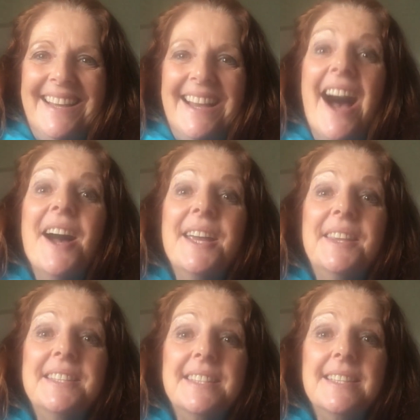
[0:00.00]
Hi,
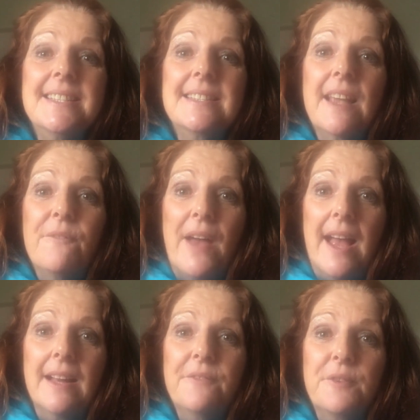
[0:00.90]
this is
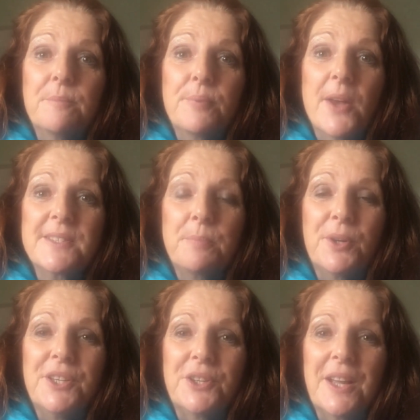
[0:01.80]
Val from Prosper
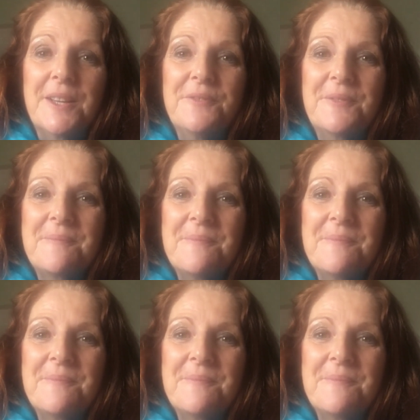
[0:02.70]
in Your Life.